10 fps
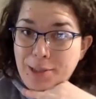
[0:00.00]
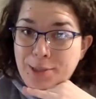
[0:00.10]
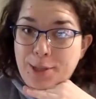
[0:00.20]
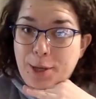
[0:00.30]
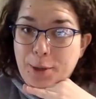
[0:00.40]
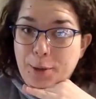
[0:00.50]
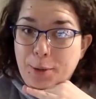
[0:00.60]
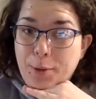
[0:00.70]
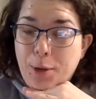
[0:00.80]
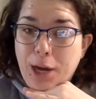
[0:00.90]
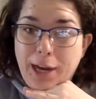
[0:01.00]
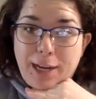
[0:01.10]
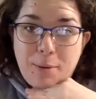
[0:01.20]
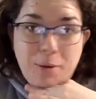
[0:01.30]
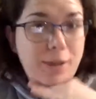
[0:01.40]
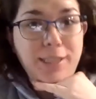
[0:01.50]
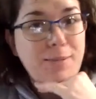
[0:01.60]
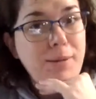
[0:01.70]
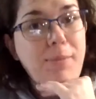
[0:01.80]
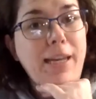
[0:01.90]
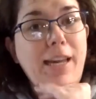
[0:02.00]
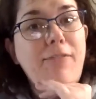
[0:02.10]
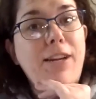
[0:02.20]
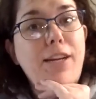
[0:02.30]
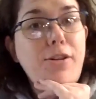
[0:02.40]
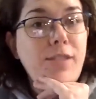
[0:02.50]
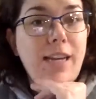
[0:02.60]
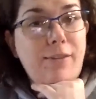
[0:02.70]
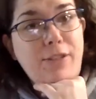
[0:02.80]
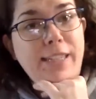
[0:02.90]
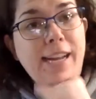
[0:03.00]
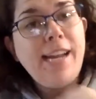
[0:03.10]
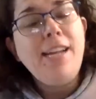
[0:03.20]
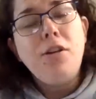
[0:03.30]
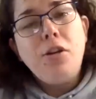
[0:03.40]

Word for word: so I am going to be making videos every day.